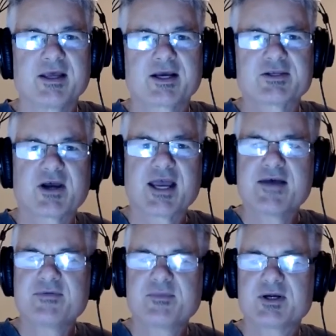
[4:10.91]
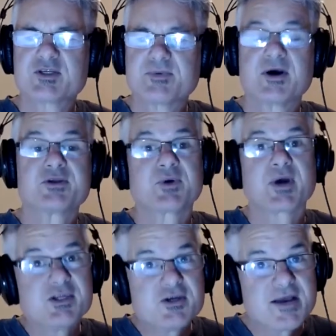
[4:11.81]
Because I have at my disposal,
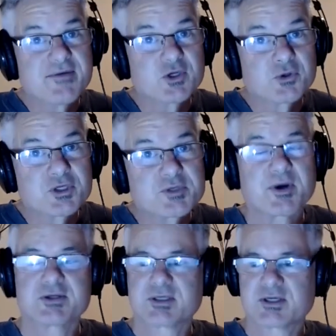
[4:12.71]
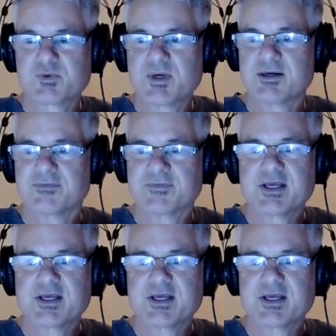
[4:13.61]
and you have at your disposal as well,